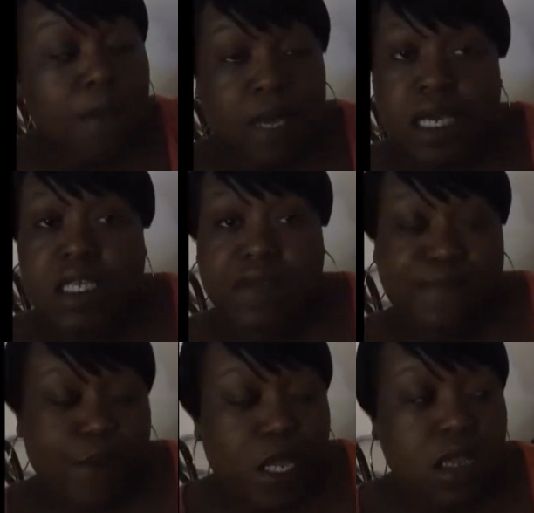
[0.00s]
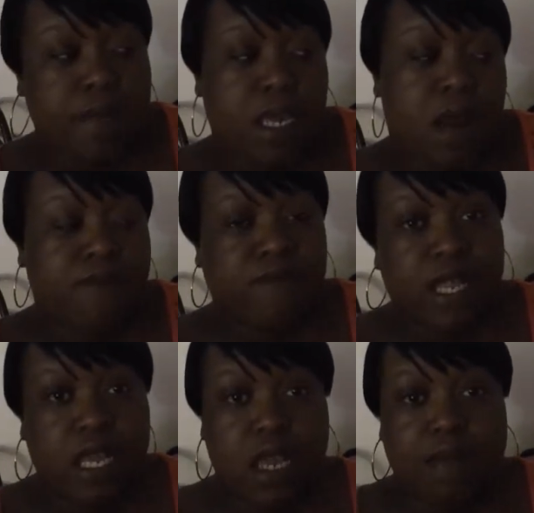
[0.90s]
But he's feeling me and I'm
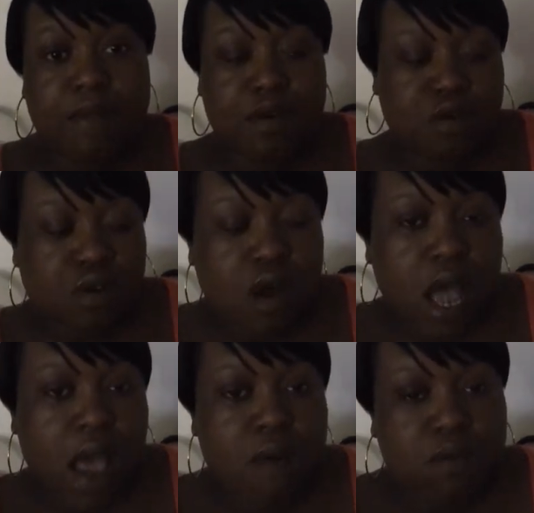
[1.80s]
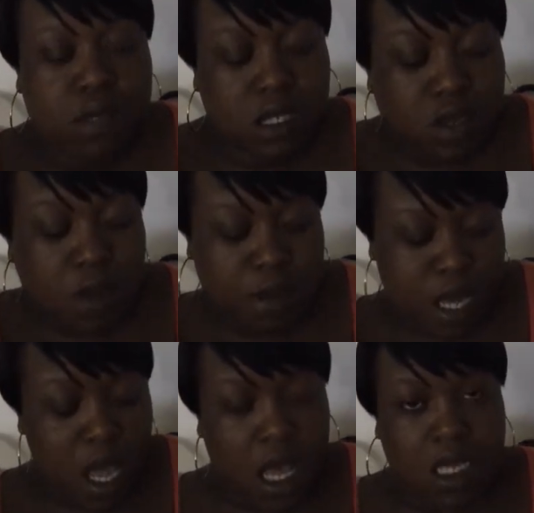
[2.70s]
feeling him, and this gonna
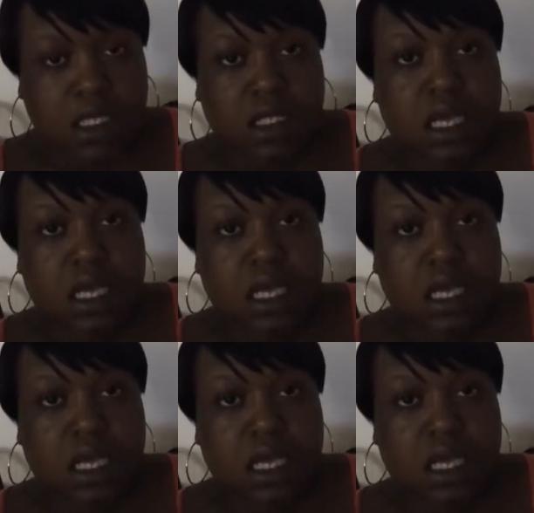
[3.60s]
be us.